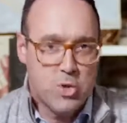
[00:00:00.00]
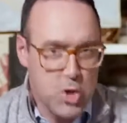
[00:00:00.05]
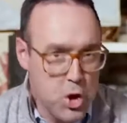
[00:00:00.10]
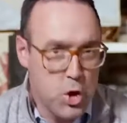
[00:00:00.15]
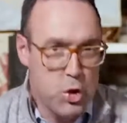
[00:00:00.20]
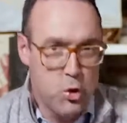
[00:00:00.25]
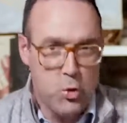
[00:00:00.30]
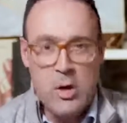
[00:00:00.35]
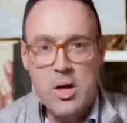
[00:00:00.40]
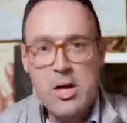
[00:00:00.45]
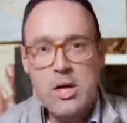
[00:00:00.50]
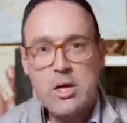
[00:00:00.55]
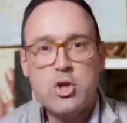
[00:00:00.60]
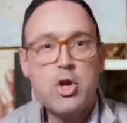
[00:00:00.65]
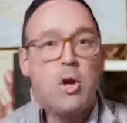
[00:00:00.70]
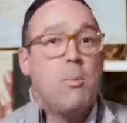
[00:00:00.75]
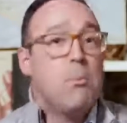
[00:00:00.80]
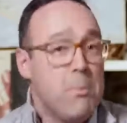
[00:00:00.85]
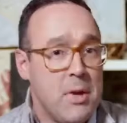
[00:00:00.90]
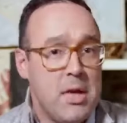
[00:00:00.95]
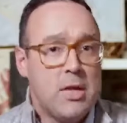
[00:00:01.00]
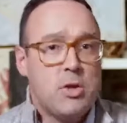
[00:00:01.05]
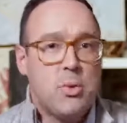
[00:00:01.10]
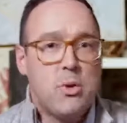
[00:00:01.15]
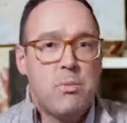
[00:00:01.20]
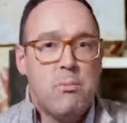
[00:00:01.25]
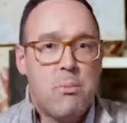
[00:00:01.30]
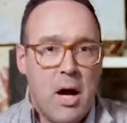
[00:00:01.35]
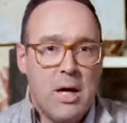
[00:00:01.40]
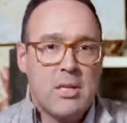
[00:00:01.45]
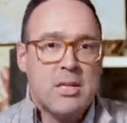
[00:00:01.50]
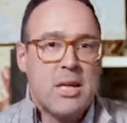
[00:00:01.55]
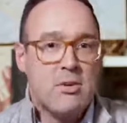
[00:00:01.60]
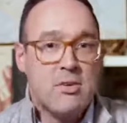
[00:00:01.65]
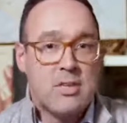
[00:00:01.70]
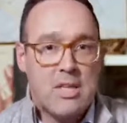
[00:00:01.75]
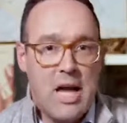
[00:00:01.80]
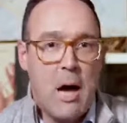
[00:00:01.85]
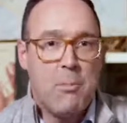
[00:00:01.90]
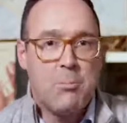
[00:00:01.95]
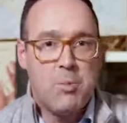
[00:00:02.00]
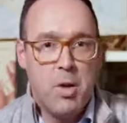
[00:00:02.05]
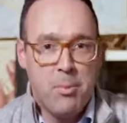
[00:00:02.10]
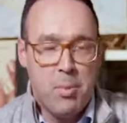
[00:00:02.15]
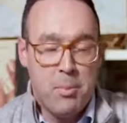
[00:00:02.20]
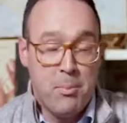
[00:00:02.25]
2, Trump meets with Moscow's top